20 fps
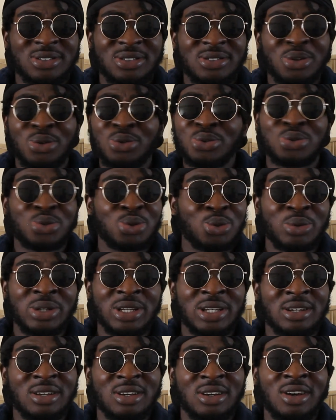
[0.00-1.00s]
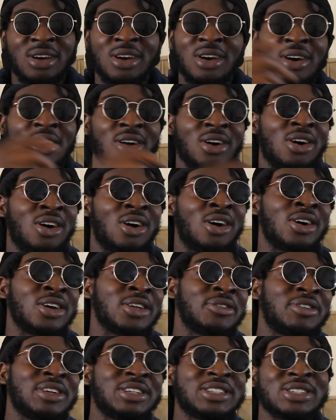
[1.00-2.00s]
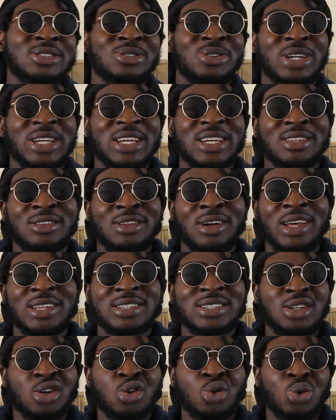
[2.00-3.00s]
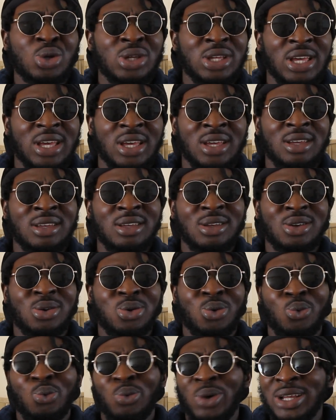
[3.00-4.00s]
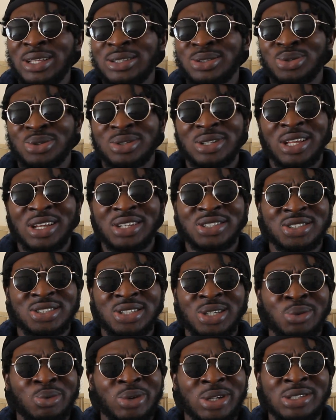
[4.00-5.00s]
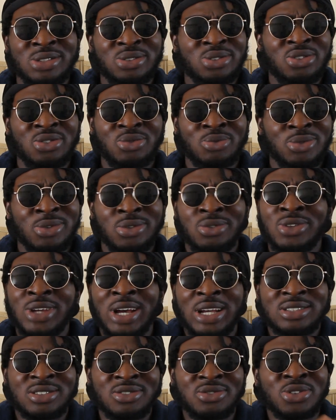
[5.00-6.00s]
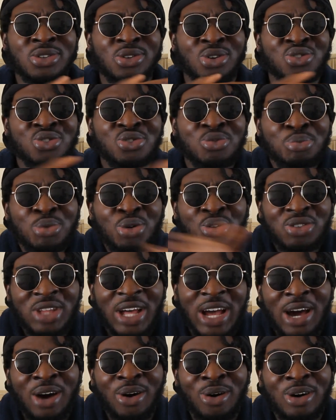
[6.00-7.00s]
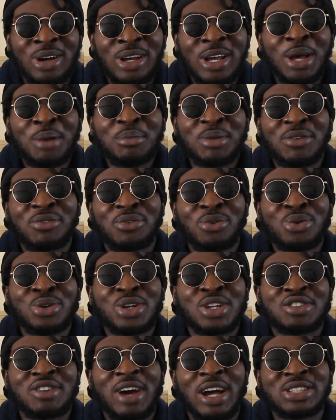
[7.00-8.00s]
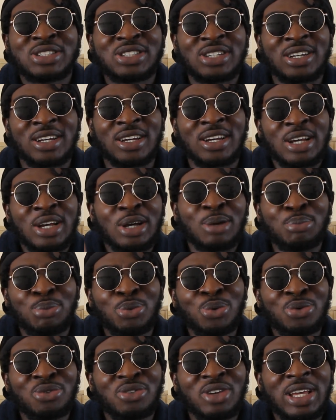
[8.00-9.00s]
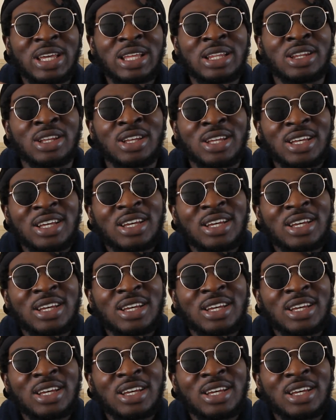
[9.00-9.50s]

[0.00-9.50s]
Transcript: Don't do it. Oh, you think she's looking nice? Okay, wait till next year when you guys have, you've moved out before you try to move in.